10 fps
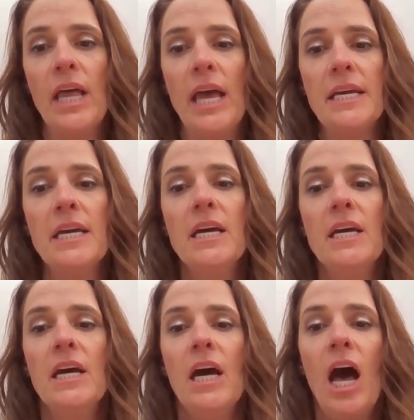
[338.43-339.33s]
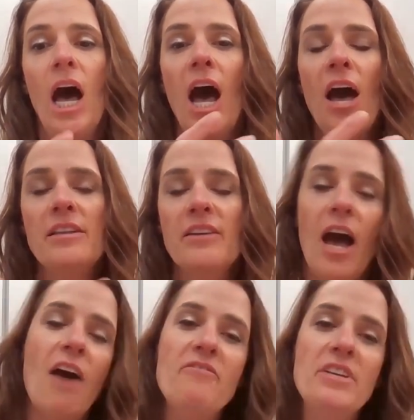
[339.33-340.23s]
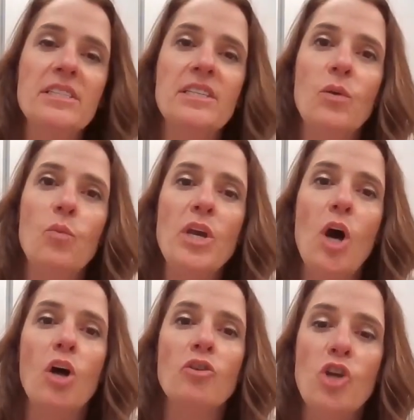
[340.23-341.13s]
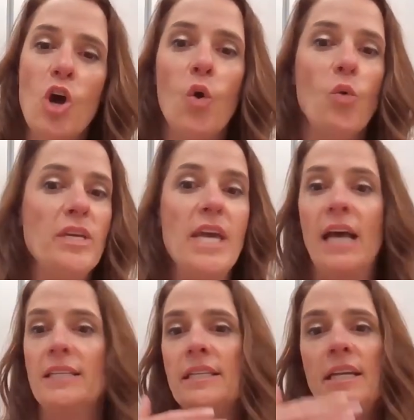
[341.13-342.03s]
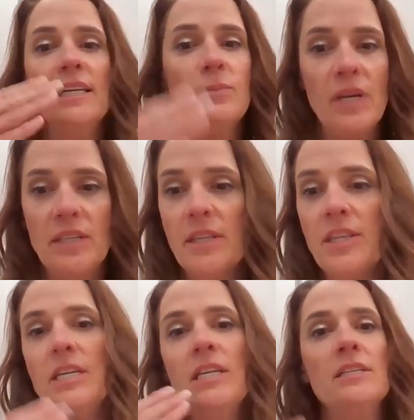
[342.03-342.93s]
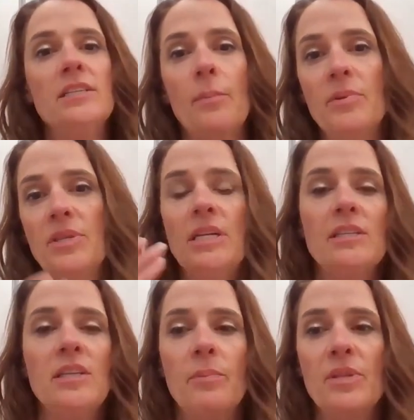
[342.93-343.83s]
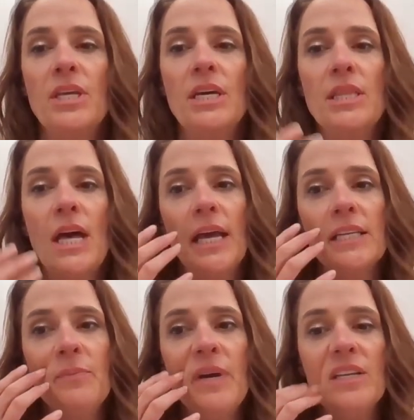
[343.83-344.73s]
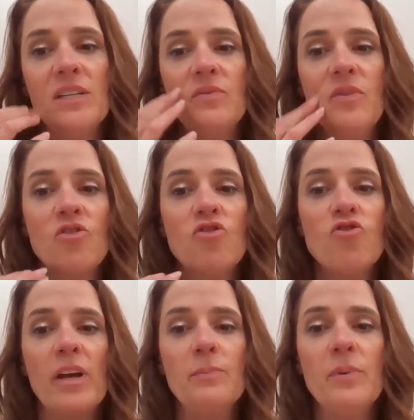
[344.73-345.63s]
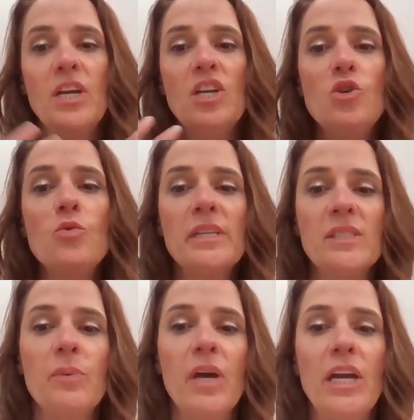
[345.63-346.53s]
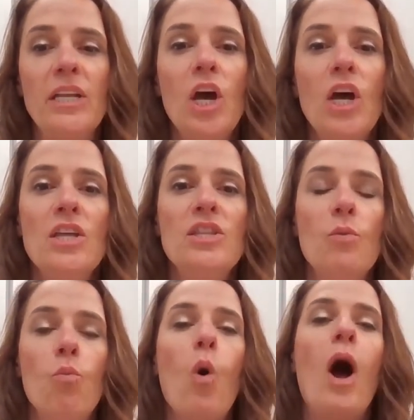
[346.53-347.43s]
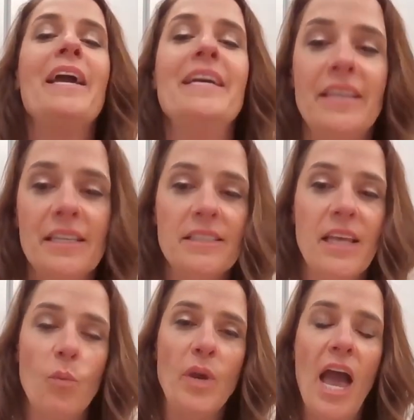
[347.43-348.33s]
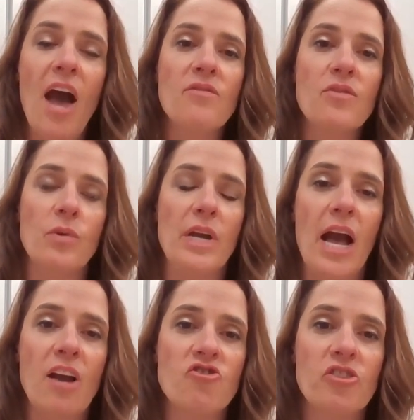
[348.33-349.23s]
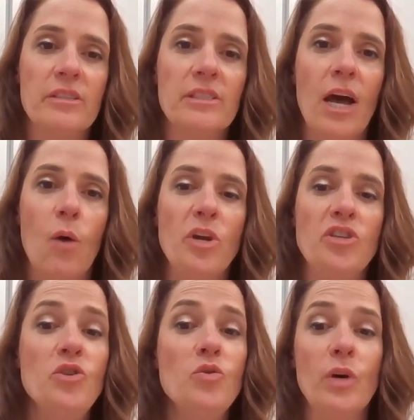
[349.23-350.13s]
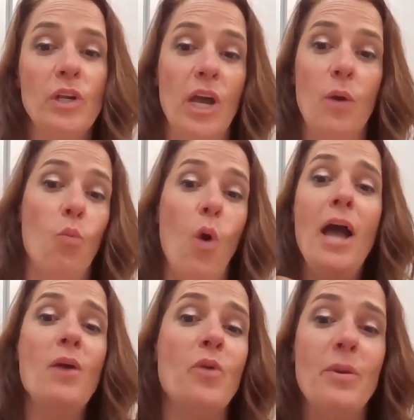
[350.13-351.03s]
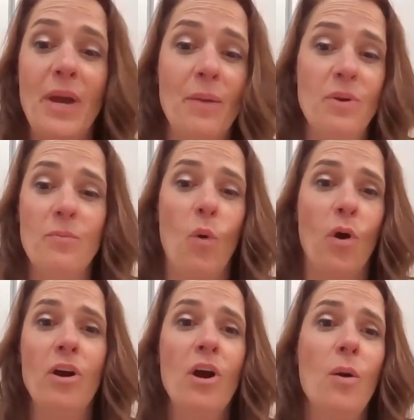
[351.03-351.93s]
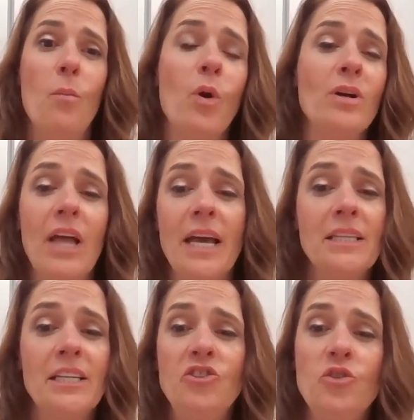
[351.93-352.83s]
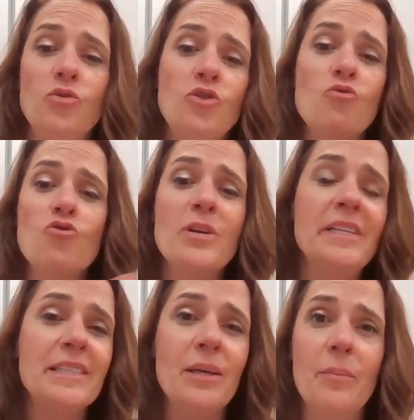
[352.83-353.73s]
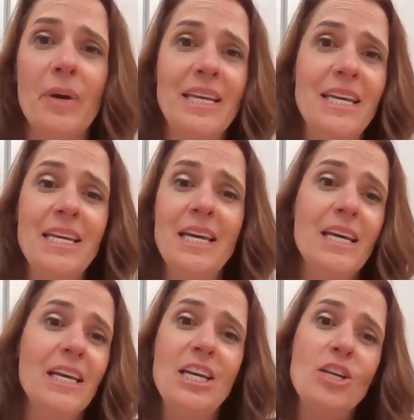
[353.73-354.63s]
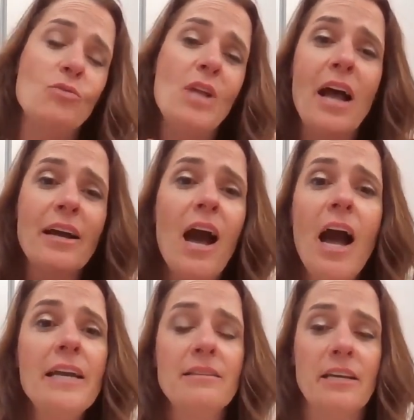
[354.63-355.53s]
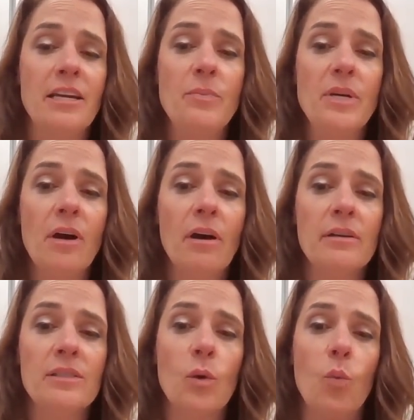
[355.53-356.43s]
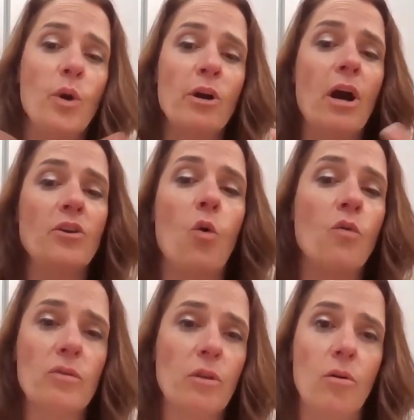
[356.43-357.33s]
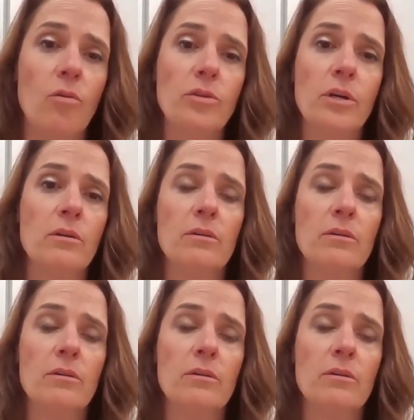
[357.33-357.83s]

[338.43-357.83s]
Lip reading: Like, obviously, we all know, yes, it has been thing on top of thing on top of thing that has made us feel stressed. But can you explain then why it is that we have the reactions that we do and why we may be more likely to treat somebody, not kindly because we're on overload?